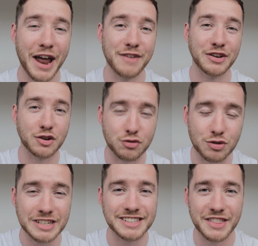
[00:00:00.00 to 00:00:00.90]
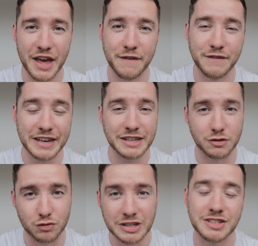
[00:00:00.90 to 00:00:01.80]
have increased their fees
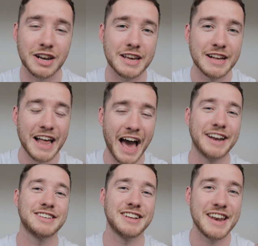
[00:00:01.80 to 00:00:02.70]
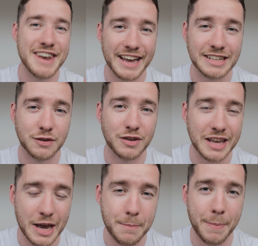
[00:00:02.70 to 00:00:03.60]
recently, and it's going to negatively
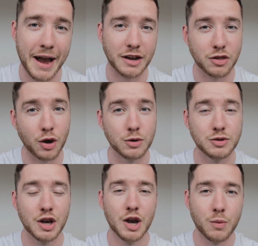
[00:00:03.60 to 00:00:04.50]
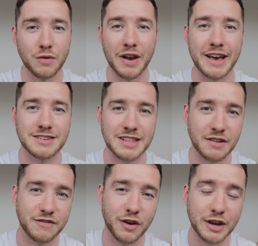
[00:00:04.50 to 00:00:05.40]
impact those with less than
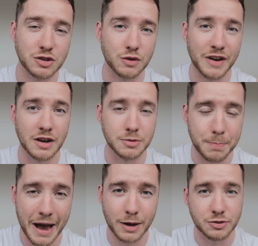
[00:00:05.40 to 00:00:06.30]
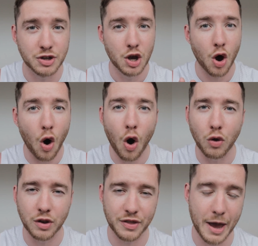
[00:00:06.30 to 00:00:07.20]
£32,000
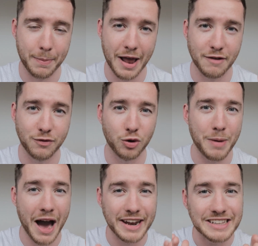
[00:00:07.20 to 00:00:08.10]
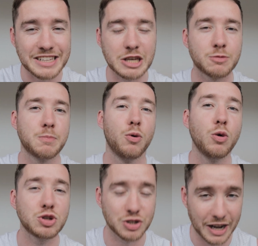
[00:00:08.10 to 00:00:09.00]
on their platform, and it
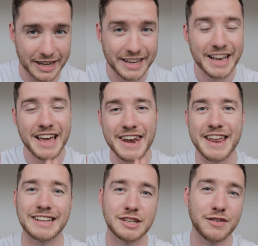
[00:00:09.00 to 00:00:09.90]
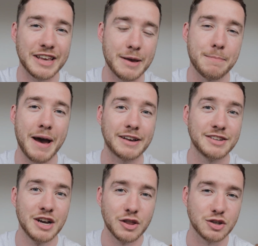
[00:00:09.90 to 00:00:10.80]
disproportionately negatively impacts
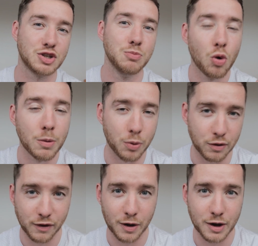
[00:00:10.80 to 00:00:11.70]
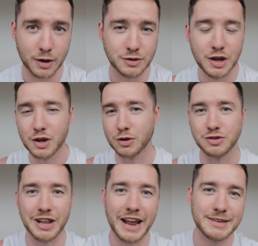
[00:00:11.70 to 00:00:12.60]
the smaller portfolios, because
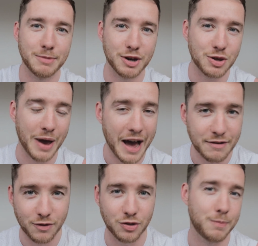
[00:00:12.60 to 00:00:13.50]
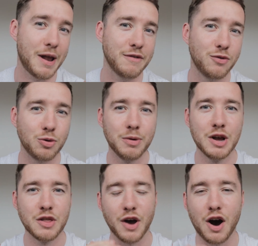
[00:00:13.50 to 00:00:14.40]
the less money you have on the platform,
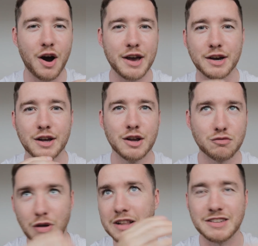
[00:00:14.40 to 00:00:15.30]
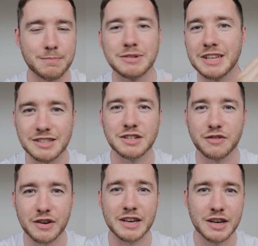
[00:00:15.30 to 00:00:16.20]
the higher relative percentage
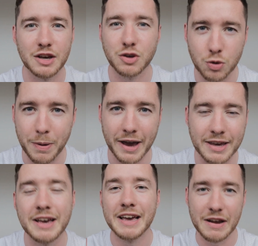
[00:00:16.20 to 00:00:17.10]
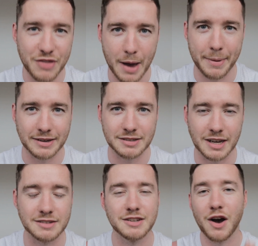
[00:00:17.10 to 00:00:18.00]
fee you'll pay, if that makes
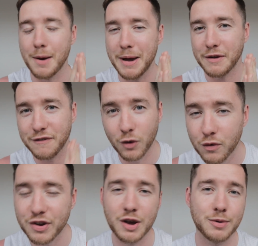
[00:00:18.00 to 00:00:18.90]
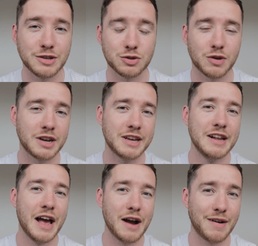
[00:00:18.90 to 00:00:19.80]
sense. I made a full video on this already.
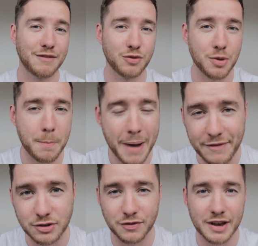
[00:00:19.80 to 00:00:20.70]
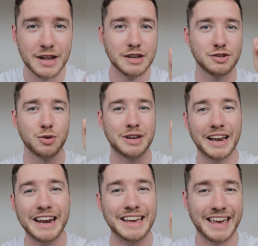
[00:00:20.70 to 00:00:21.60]
I ran through the maths of it, so
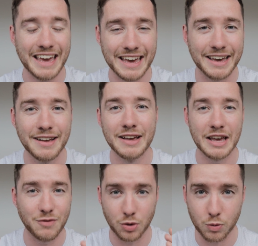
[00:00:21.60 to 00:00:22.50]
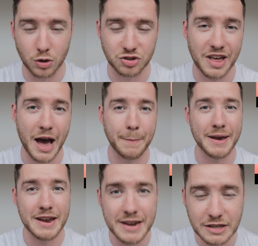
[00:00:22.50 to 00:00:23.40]
click here if you want to watch that. But
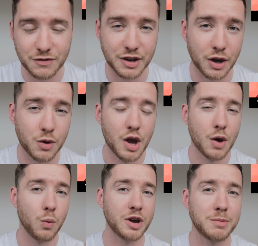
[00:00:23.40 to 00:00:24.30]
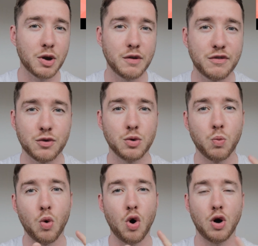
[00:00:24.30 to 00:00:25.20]
in this video, we're going to be going through
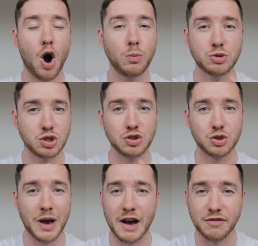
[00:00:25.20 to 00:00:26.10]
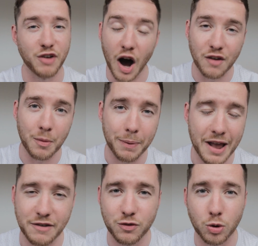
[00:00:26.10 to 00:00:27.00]
what options you have for other
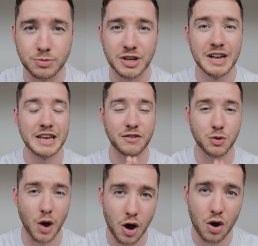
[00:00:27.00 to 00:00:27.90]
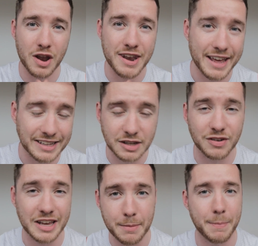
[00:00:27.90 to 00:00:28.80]
platforms if you are
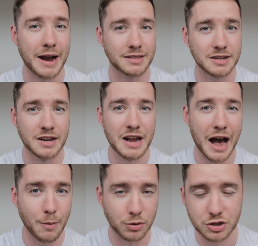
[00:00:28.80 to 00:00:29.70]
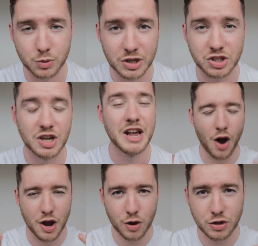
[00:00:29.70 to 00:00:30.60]
negatively impacted and want to switch.
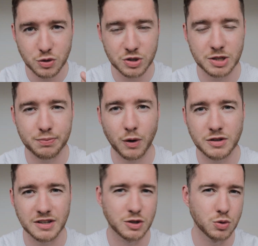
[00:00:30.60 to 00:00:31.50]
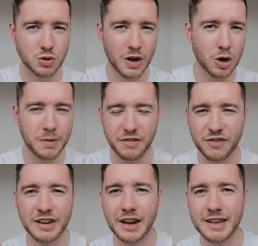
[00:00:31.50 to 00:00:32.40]
I know the switching process is also a little bit
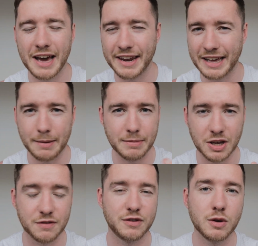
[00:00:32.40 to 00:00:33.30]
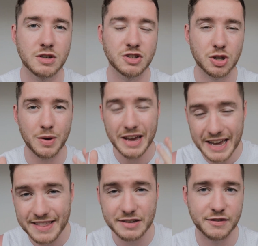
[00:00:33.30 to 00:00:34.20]
fiddly and it can be confusing, so
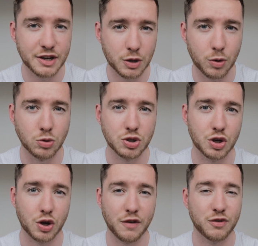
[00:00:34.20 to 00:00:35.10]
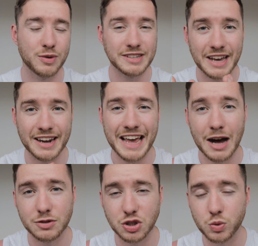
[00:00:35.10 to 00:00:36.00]
in this video we're also going to go through exactly how
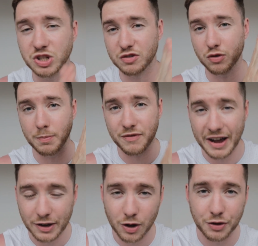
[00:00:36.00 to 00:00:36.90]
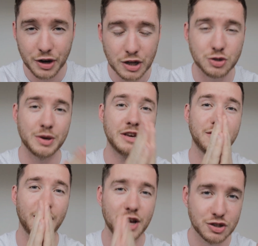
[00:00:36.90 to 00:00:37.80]
to switch from Vanguard to
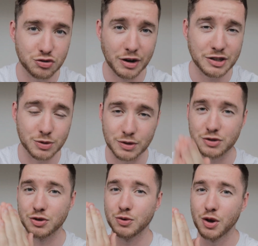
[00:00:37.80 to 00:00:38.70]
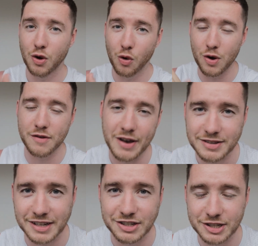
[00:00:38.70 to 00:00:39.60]
either Trading212 or
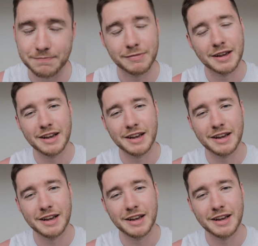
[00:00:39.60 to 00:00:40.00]
InvestEngine.